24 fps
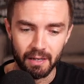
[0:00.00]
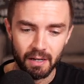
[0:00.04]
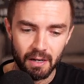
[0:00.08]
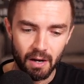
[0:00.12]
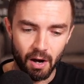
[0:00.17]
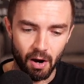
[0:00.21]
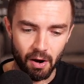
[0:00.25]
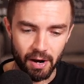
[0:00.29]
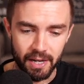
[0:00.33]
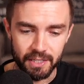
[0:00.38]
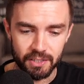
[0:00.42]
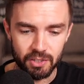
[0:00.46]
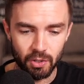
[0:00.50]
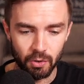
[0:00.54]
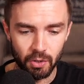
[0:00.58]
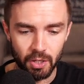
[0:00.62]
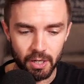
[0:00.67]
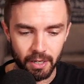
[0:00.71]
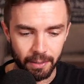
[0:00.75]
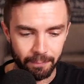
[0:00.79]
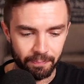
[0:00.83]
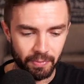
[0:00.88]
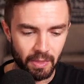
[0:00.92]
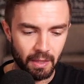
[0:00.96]
All right, so
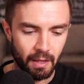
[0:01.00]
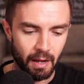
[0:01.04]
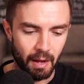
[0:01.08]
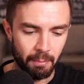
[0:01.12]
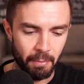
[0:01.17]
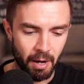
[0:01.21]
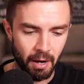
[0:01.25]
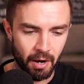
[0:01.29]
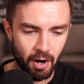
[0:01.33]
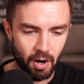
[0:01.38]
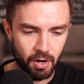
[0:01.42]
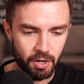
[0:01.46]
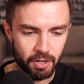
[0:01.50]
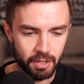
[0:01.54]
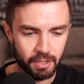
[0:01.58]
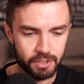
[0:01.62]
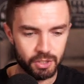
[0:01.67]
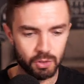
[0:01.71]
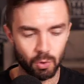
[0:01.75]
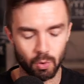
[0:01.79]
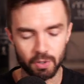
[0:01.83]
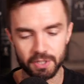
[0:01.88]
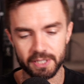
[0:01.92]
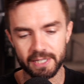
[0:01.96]
look, I'm on our
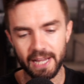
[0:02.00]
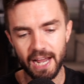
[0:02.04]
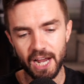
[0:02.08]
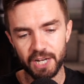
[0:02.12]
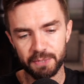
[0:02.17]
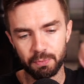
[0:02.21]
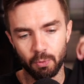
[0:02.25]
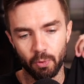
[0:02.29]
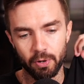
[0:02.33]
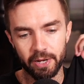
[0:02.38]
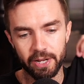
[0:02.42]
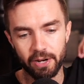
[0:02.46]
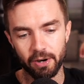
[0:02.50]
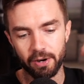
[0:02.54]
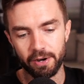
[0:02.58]
store's dashboard here.